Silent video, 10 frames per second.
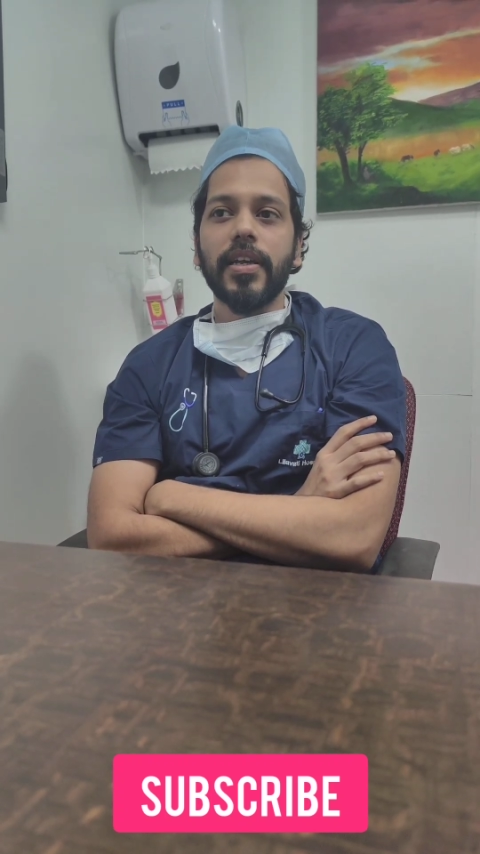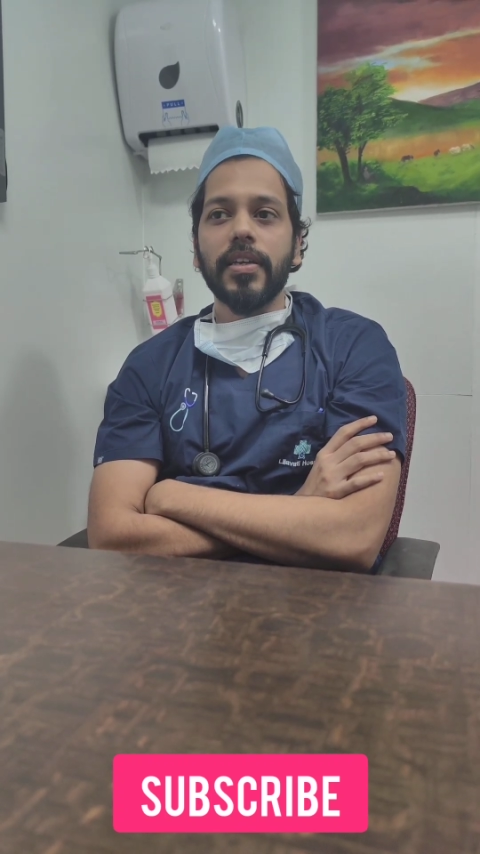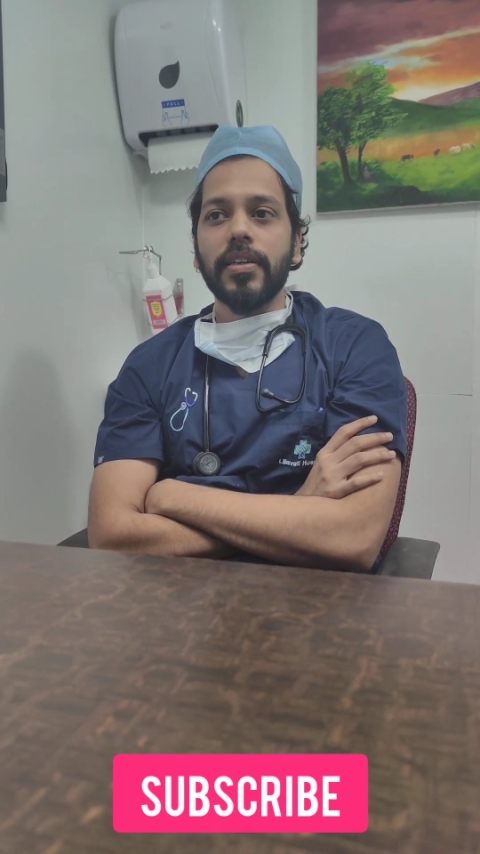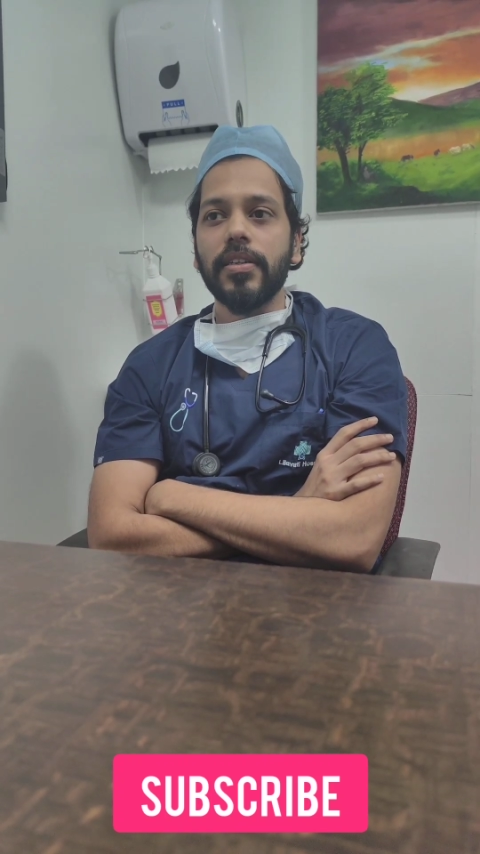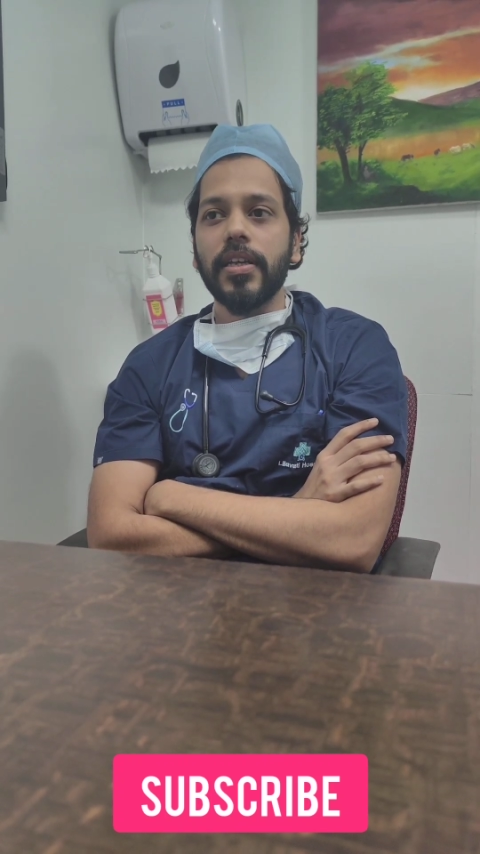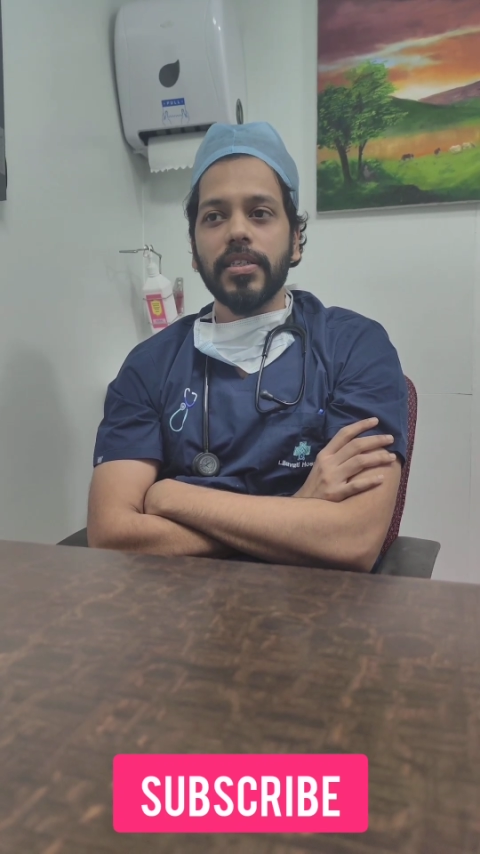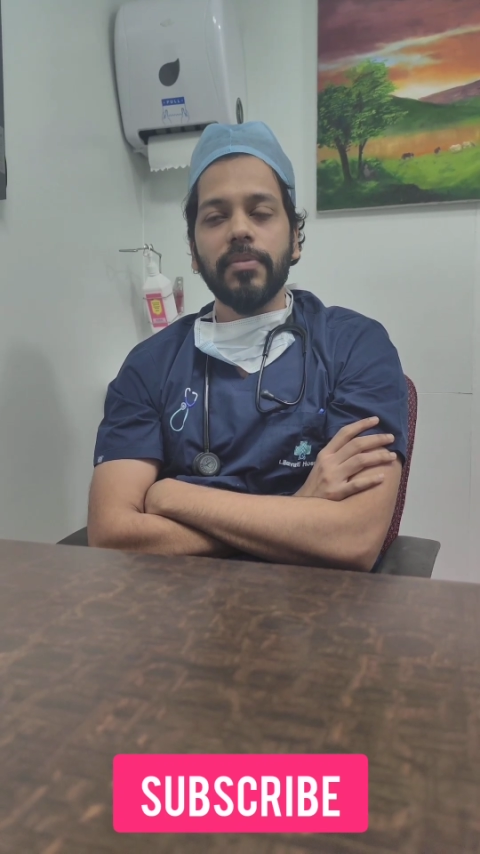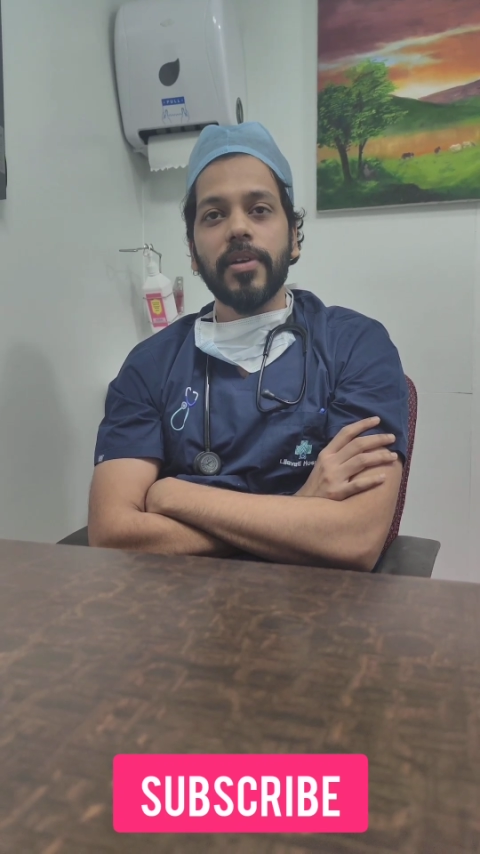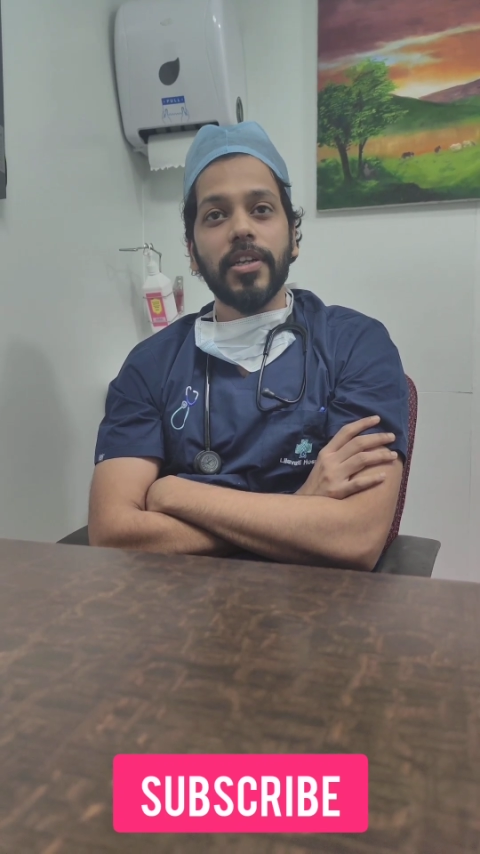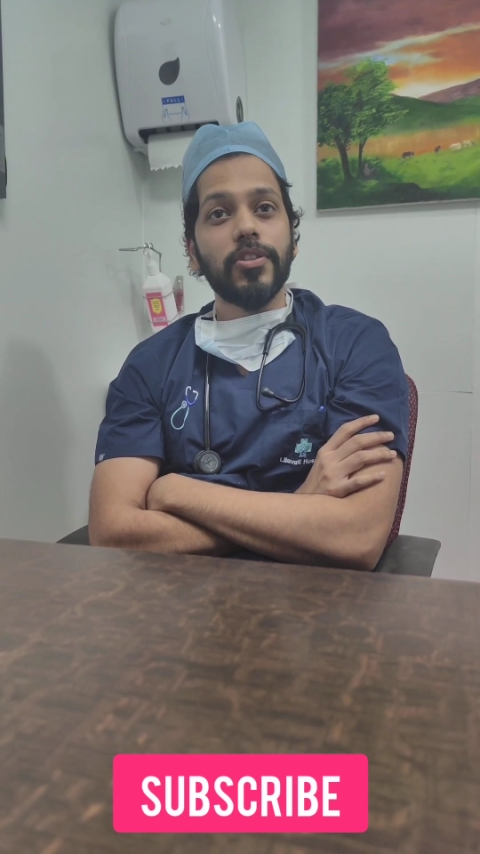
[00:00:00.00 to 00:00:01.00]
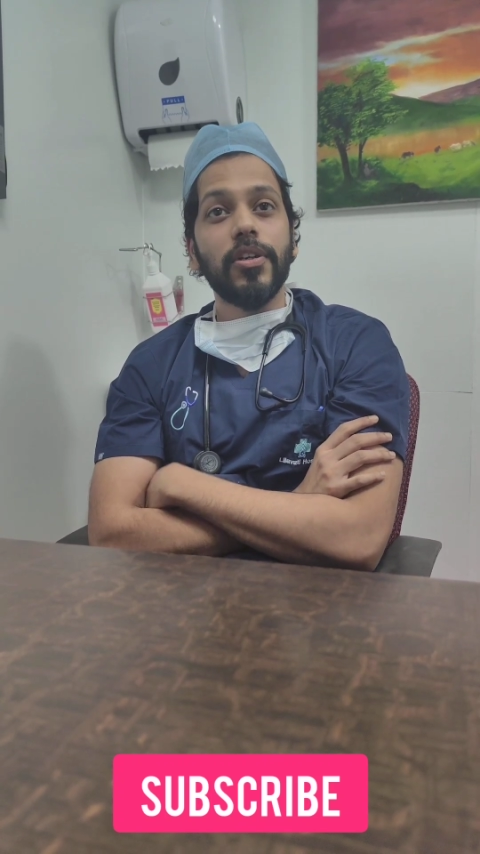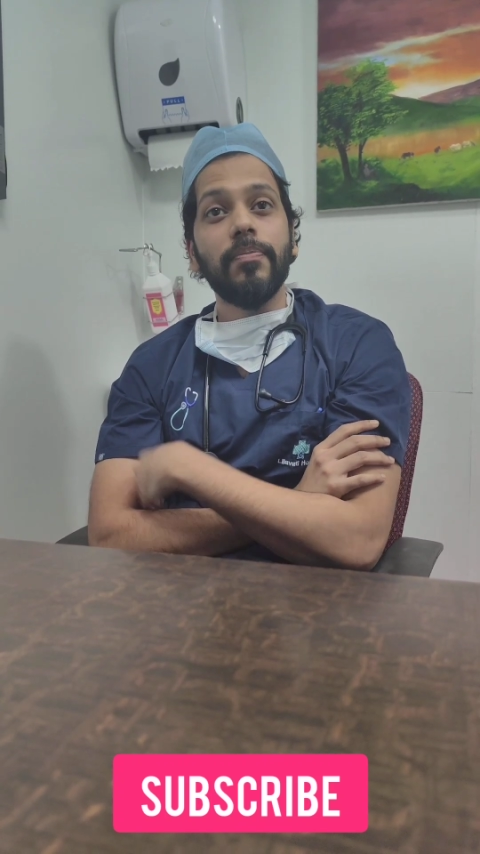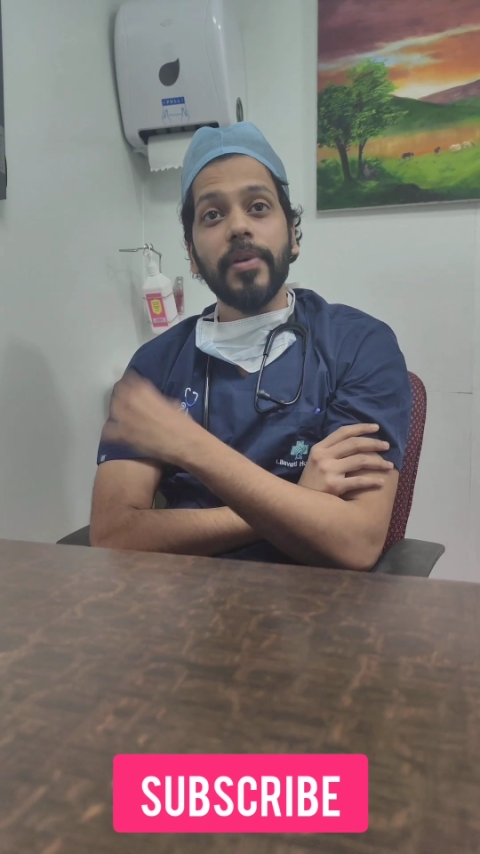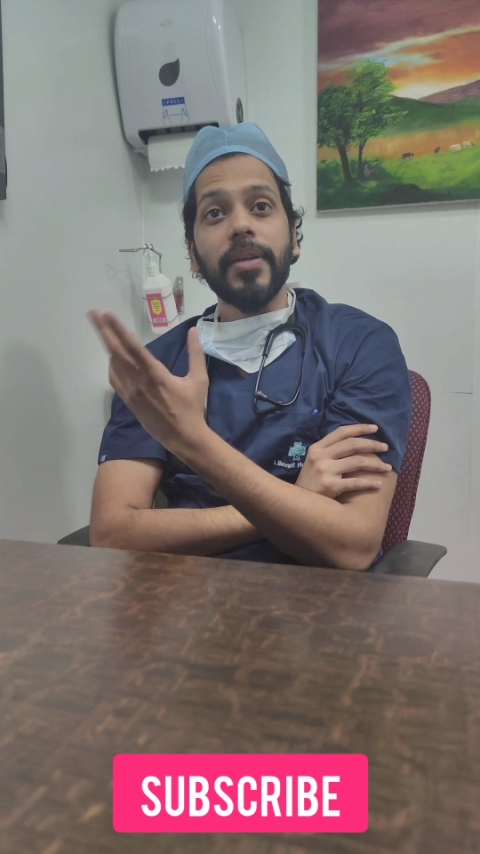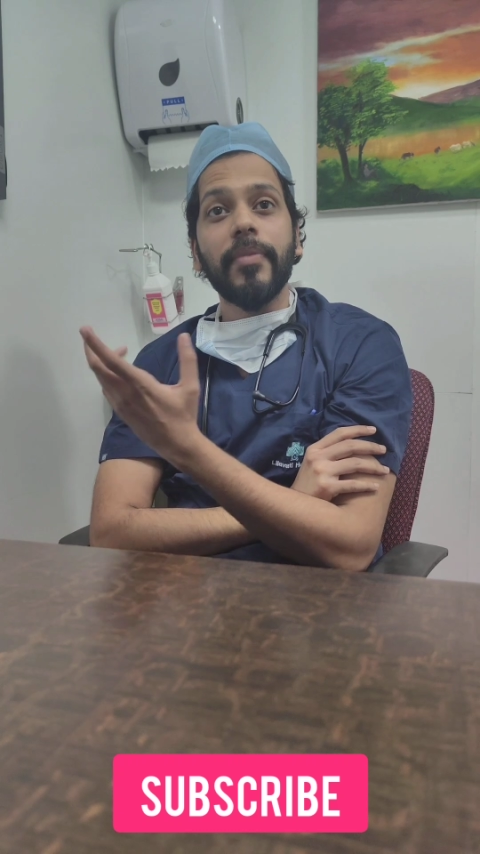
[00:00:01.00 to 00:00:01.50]
Like there is a branch
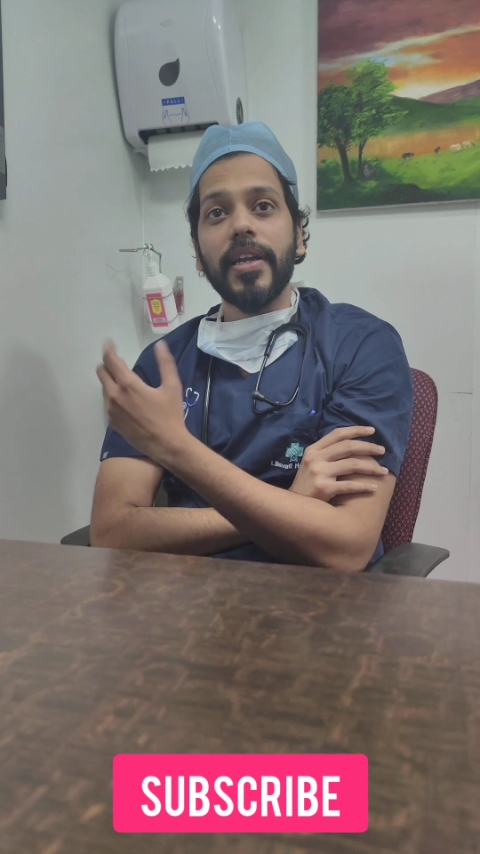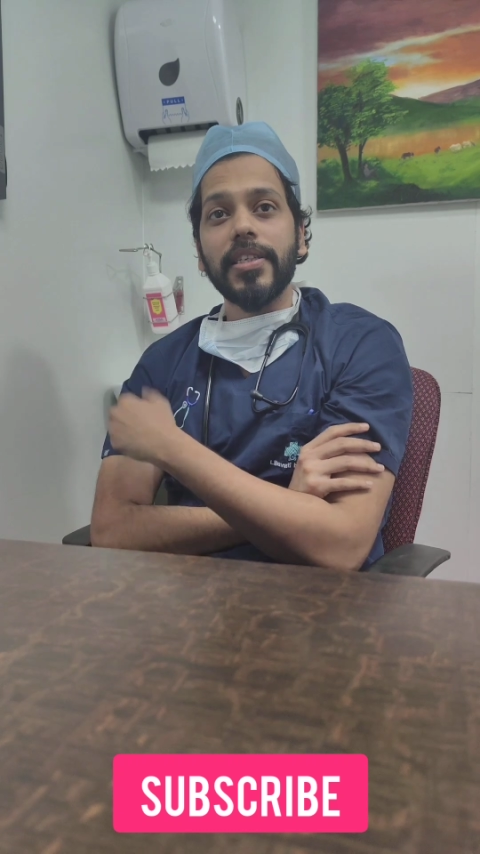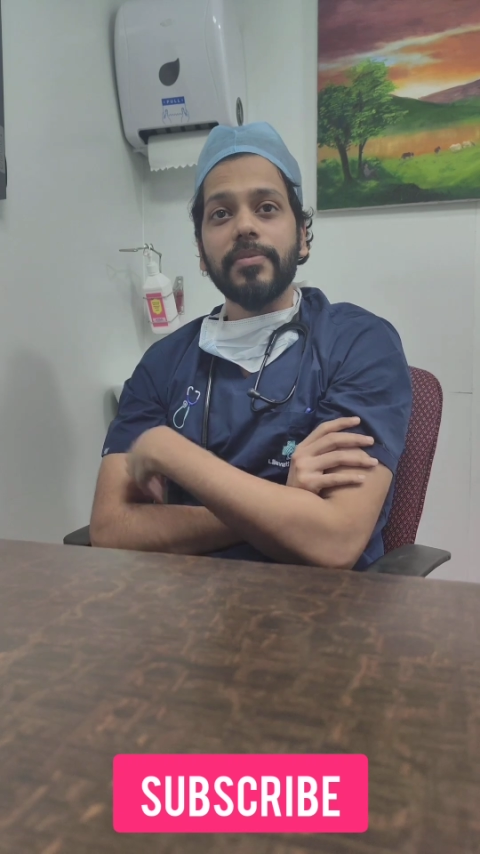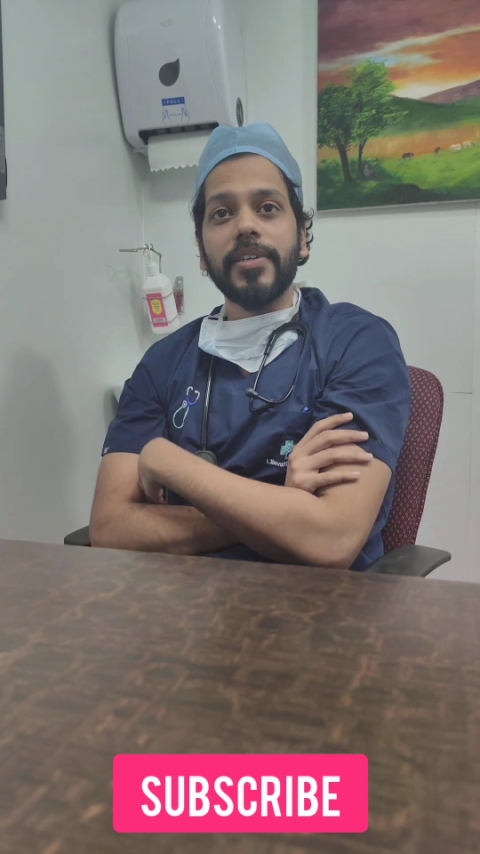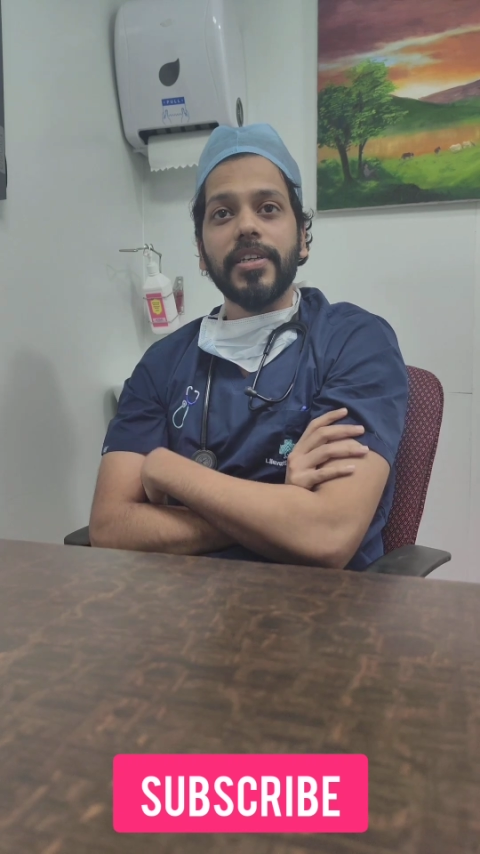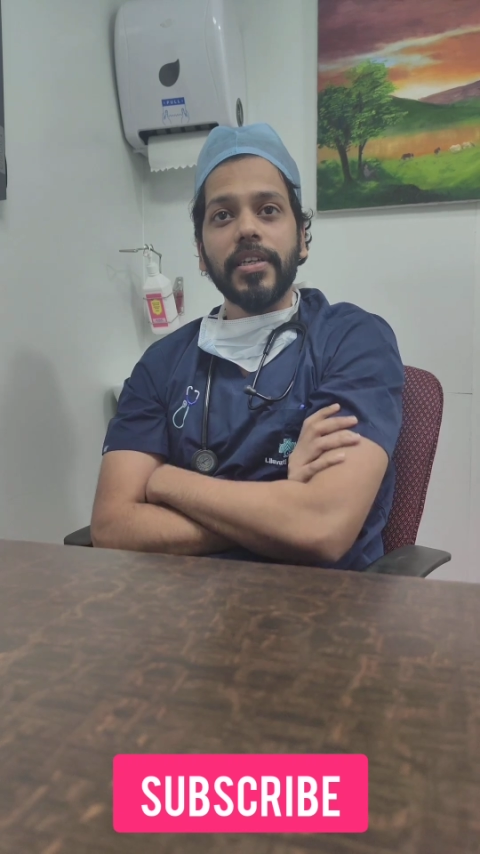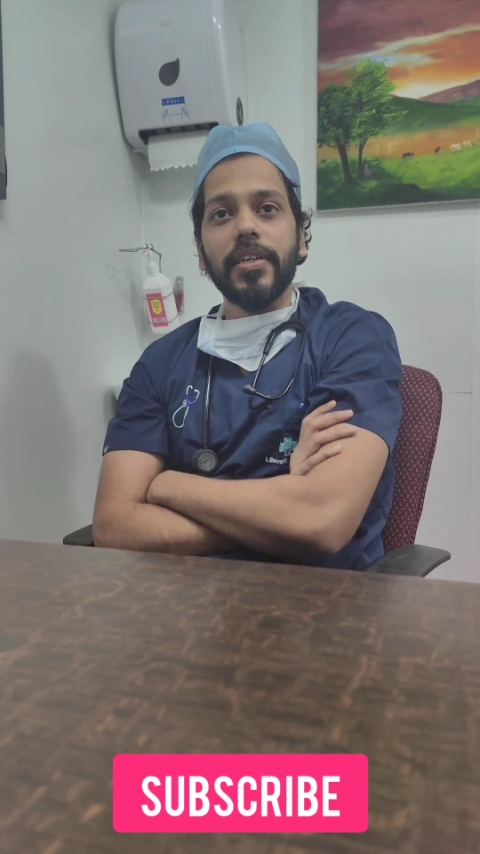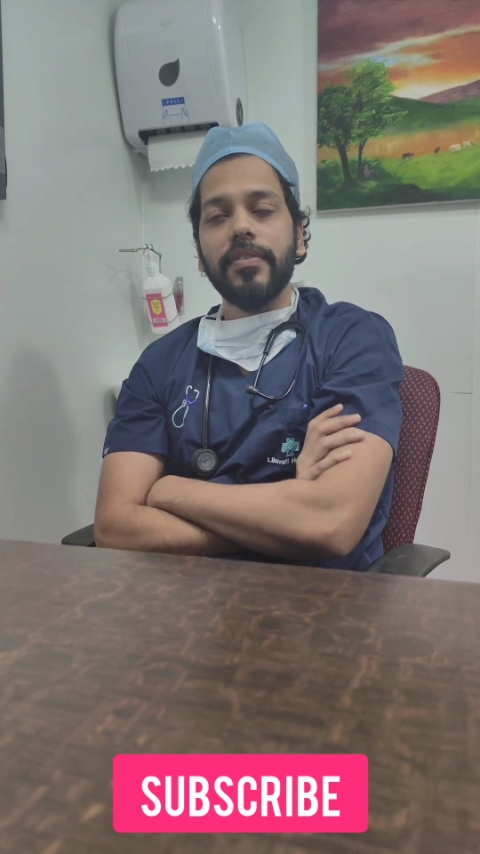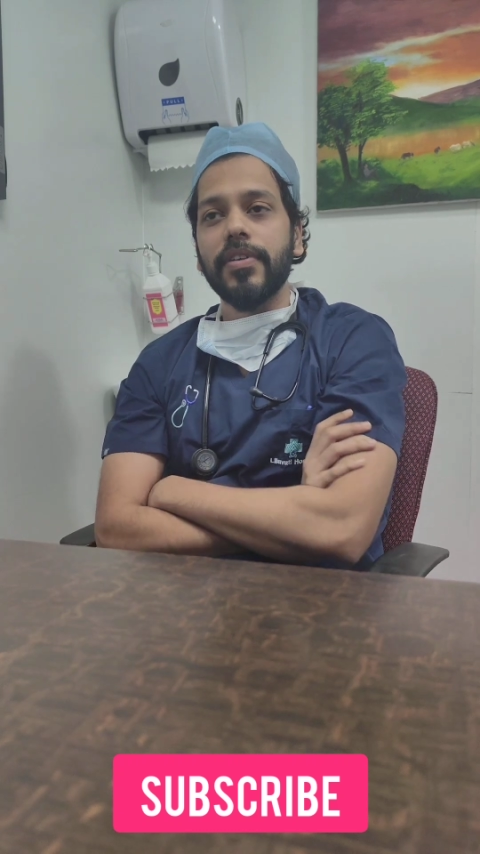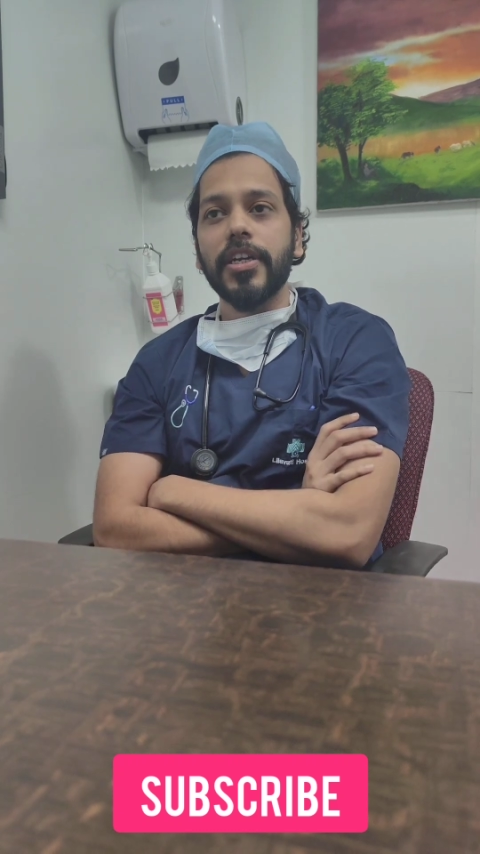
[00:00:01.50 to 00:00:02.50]
called pain management we